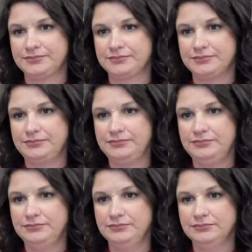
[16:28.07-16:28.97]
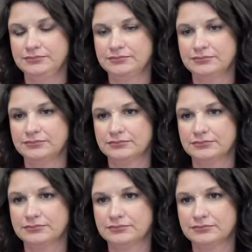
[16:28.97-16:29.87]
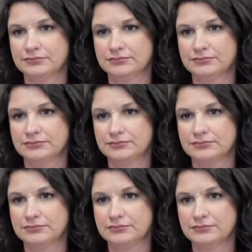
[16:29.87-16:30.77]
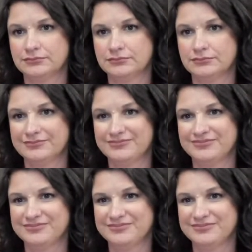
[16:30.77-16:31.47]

(silent)